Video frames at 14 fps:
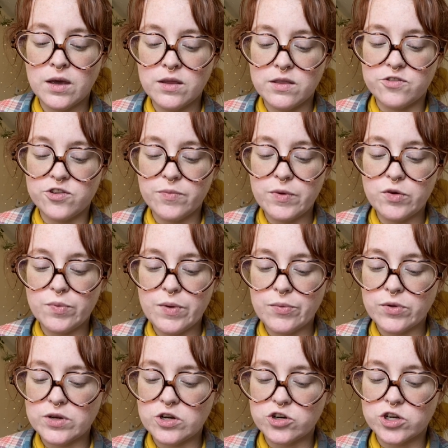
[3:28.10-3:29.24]
this could be with people
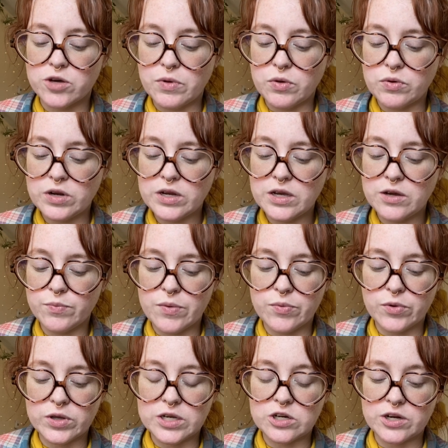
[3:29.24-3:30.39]
in your community or
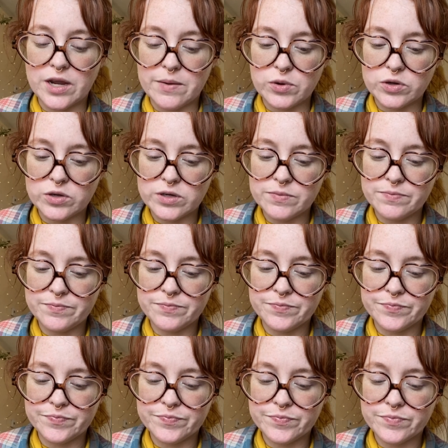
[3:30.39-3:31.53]
people in your neighborhood
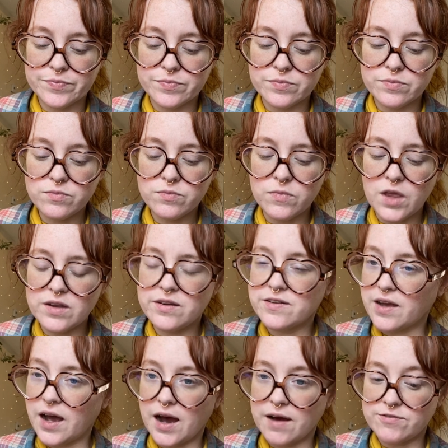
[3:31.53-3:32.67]
does
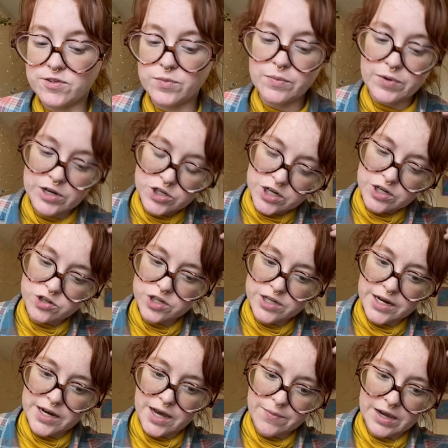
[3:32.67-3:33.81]
not have to be, but it changed the
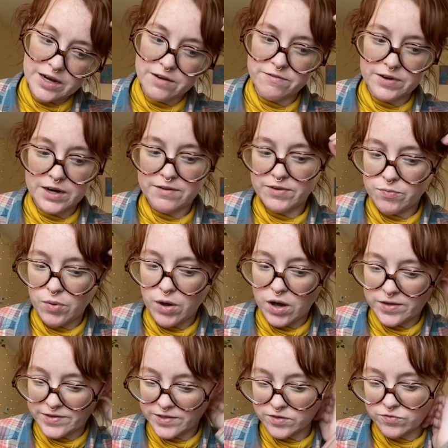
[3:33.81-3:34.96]
dynamic in a very, very
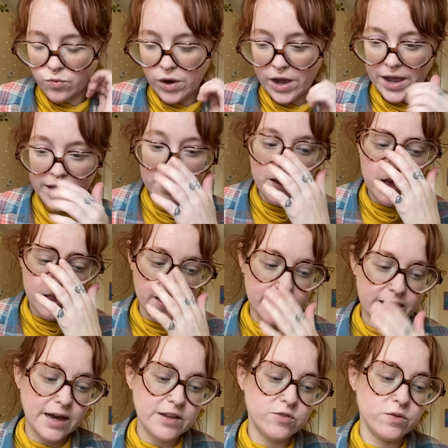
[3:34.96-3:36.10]
positive way. Like
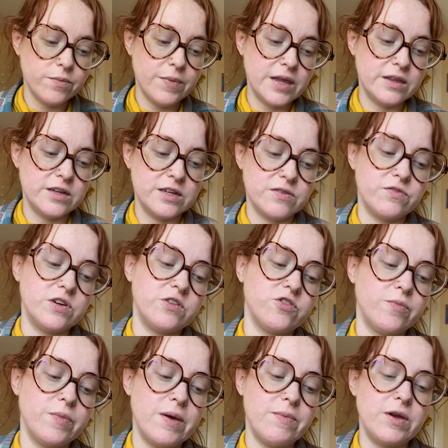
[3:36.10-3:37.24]
that's what made the difference. So
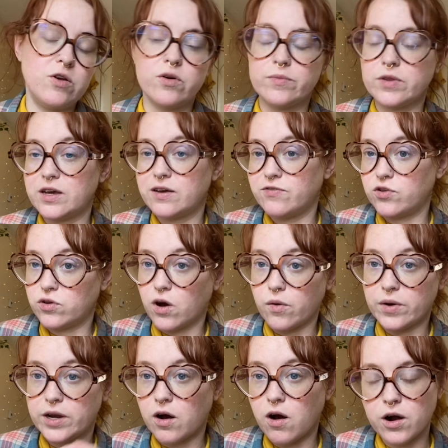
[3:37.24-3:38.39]
maybe normally if you'd go
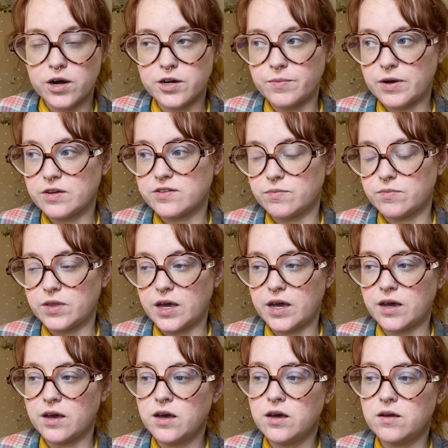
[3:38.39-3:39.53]
in hard about something,